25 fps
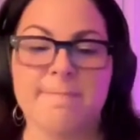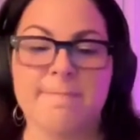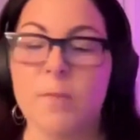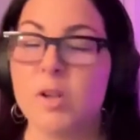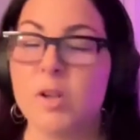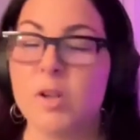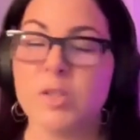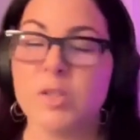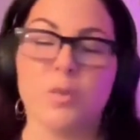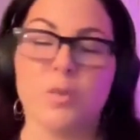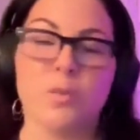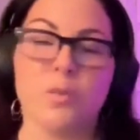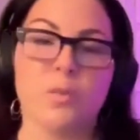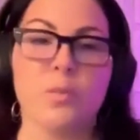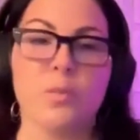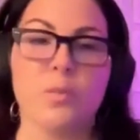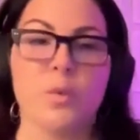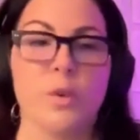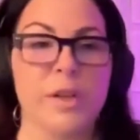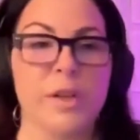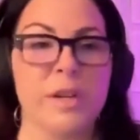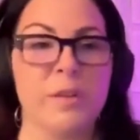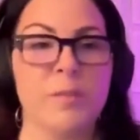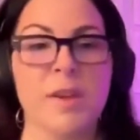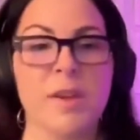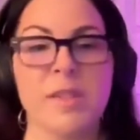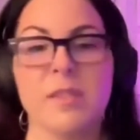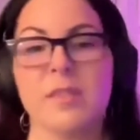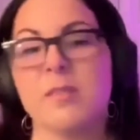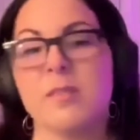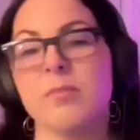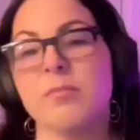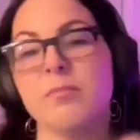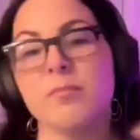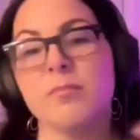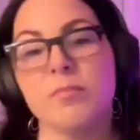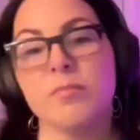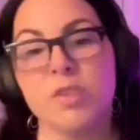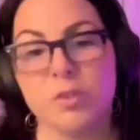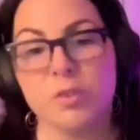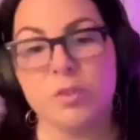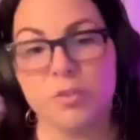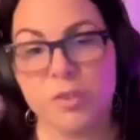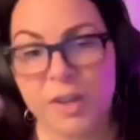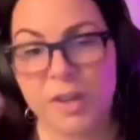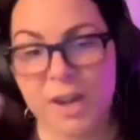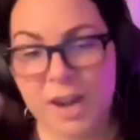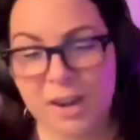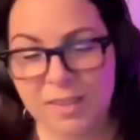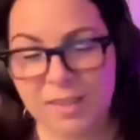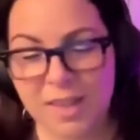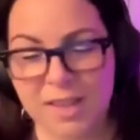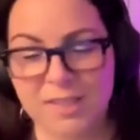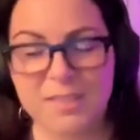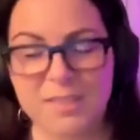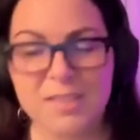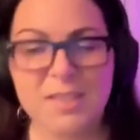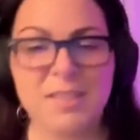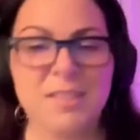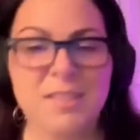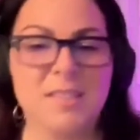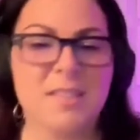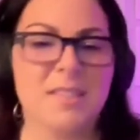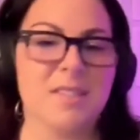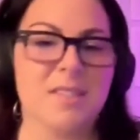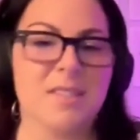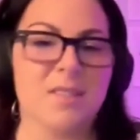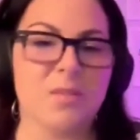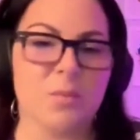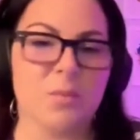also working with children and adolescents,